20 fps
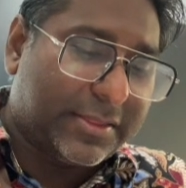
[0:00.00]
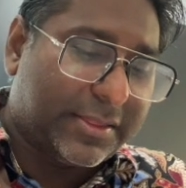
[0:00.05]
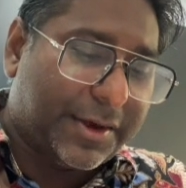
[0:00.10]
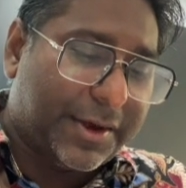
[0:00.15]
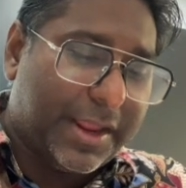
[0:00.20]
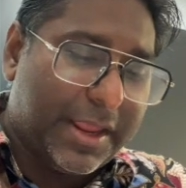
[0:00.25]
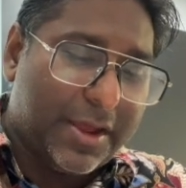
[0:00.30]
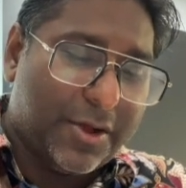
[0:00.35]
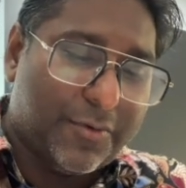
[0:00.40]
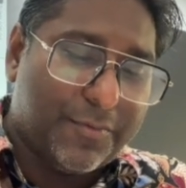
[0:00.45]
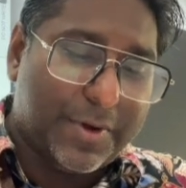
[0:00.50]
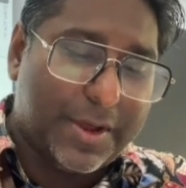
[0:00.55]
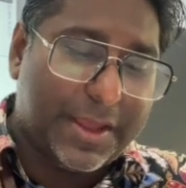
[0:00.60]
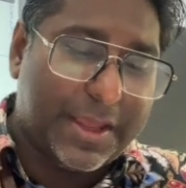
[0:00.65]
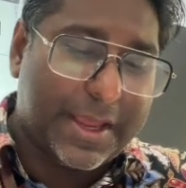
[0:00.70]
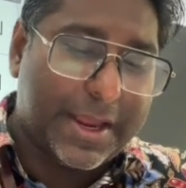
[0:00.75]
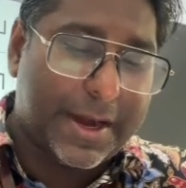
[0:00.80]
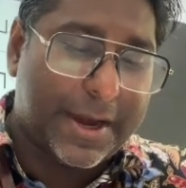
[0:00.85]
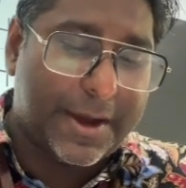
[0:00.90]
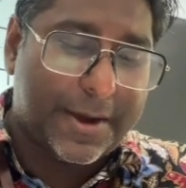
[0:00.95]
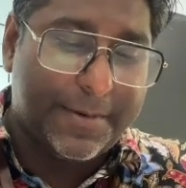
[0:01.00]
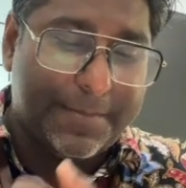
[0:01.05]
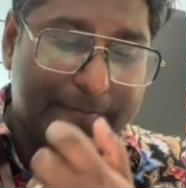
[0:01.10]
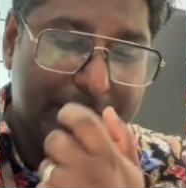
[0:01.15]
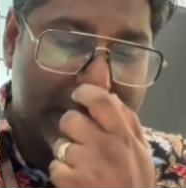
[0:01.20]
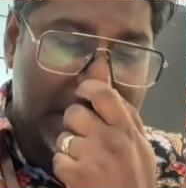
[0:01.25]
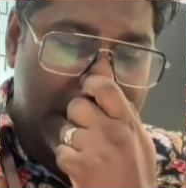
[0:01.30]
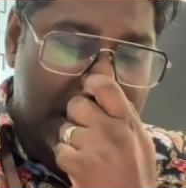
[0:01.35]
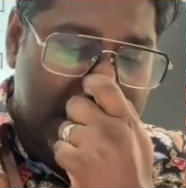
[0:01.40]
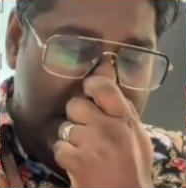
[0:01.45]
3 over
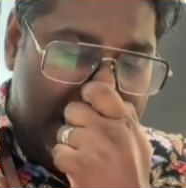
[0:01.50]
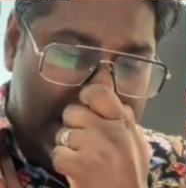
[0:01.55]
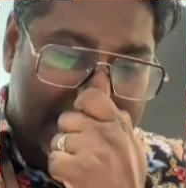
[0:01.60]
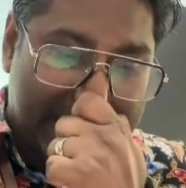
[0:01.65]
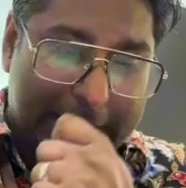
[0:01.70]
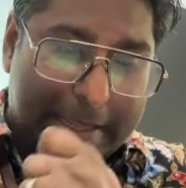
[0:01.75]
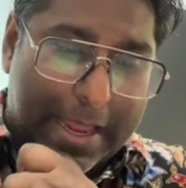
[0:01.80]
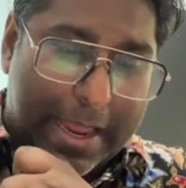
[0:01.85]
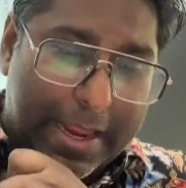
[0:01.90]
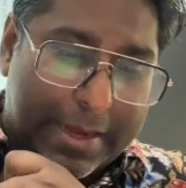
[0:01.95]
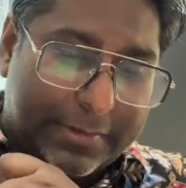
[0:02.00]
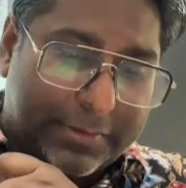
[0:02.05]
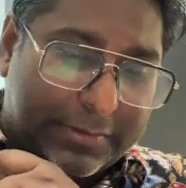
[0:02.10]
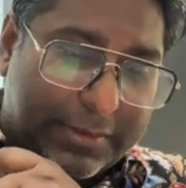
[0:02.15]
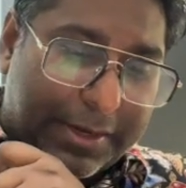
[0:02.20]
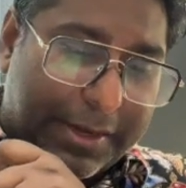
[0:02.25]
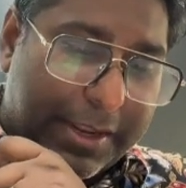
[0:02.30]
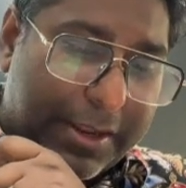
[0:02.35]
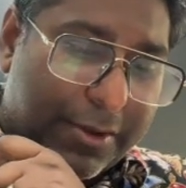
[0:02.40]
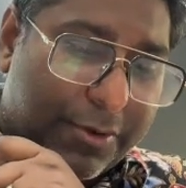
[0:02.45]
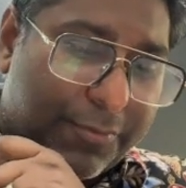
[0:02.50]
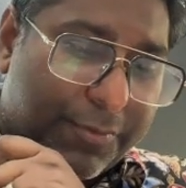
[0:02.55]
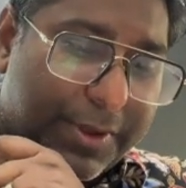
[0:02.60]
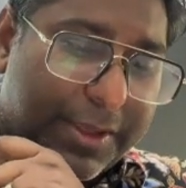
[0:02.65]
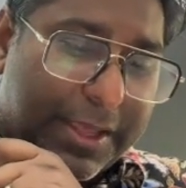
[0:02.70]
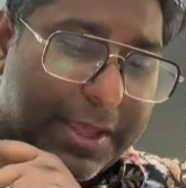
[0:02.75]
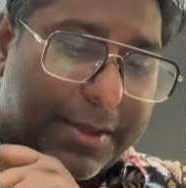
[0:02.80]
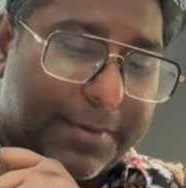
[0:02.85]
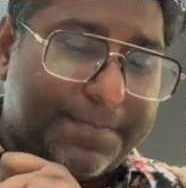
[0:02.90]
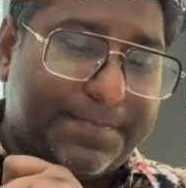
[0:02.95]
here and then 3 over
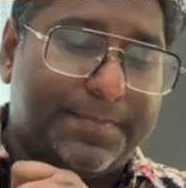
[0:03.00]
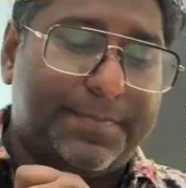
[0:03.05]
here.